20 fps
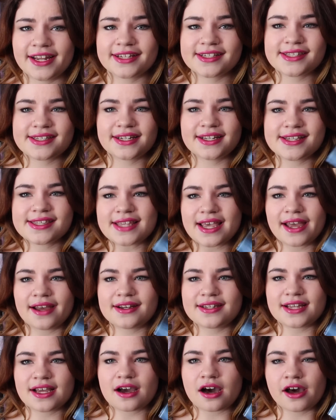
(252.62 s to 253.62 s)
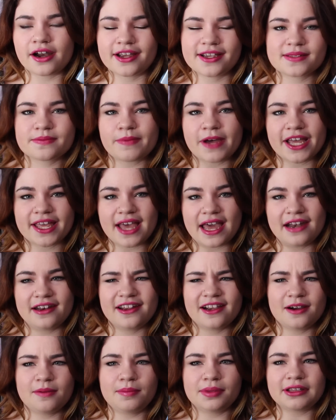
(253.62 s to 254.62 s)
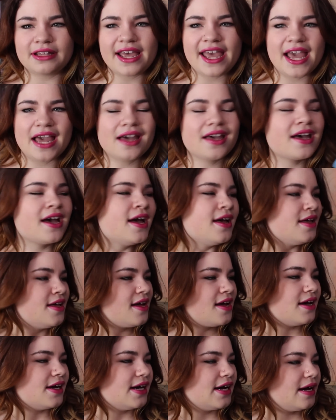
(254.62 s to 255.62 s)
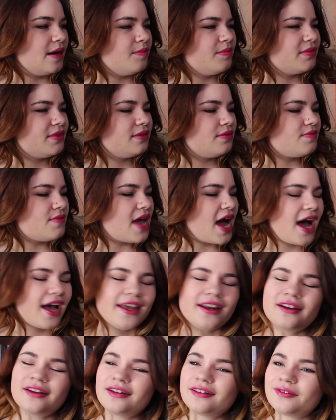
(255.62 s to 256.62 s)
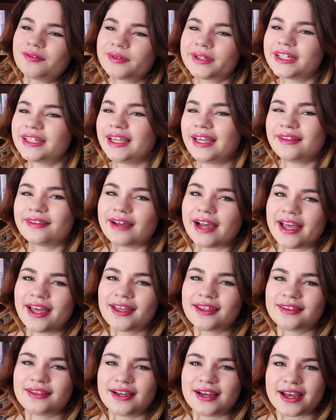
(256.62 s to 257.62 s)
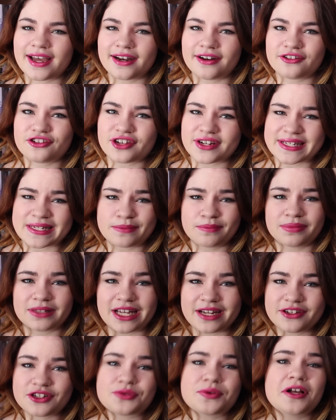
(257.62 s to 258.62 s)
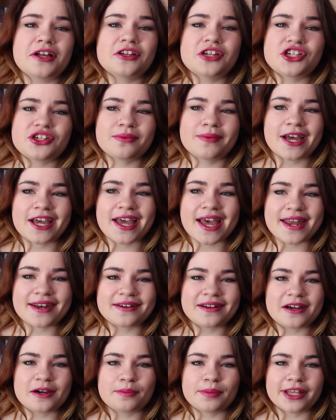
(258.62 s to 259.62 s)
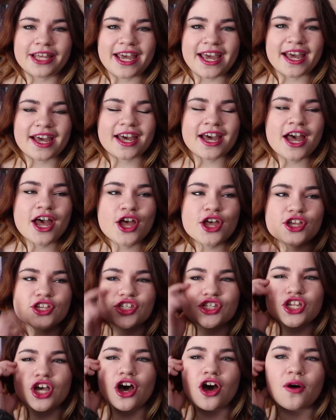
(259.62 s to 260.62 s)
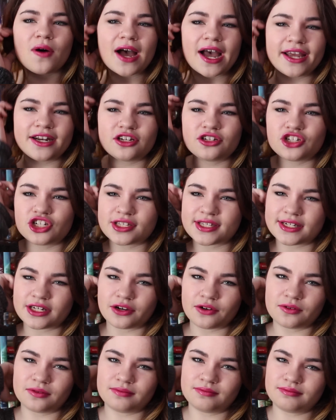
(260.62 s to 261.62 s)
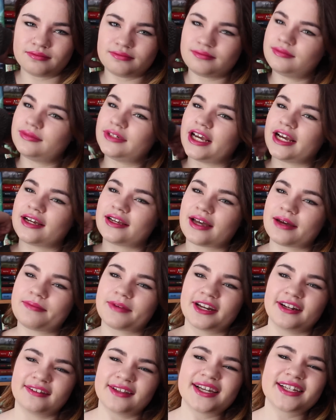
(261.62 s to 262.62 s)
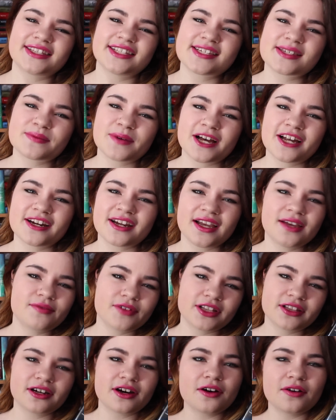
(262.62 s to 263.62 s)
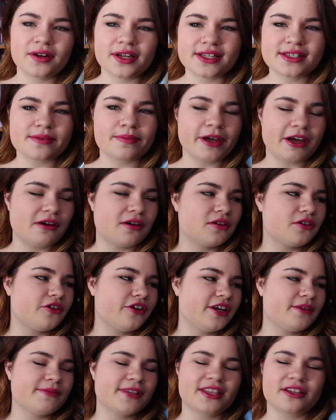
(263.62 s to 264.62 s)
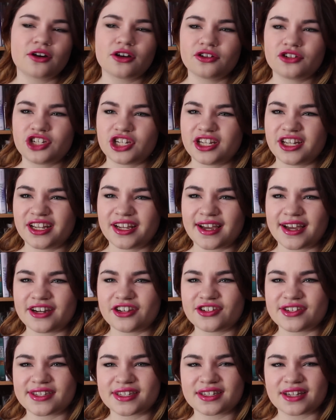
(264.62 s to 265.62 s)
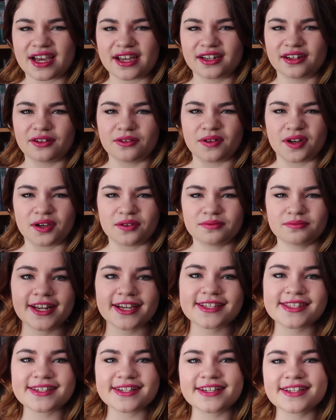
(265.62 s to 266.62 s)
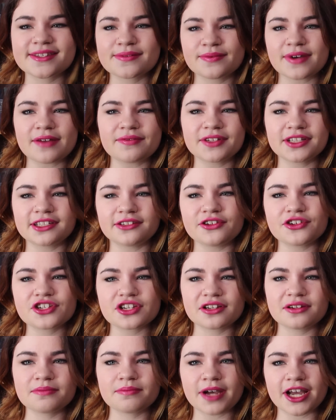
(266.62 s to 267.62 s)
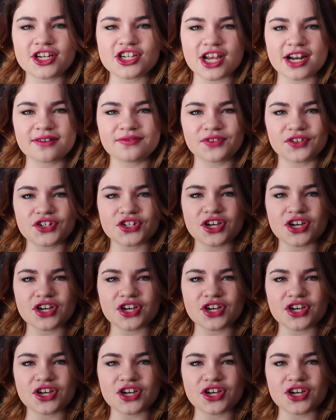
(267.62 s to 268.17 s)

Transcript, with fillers: Next is Antigoddess by Kendare Blake. Um, I didn't really like the Anna Dressed in Blood duology by Kendare Blake, so I just don't think I'm gonna like this one even though it's about Greek mythology. I just, I don't know. Next is Revolution by Jennifer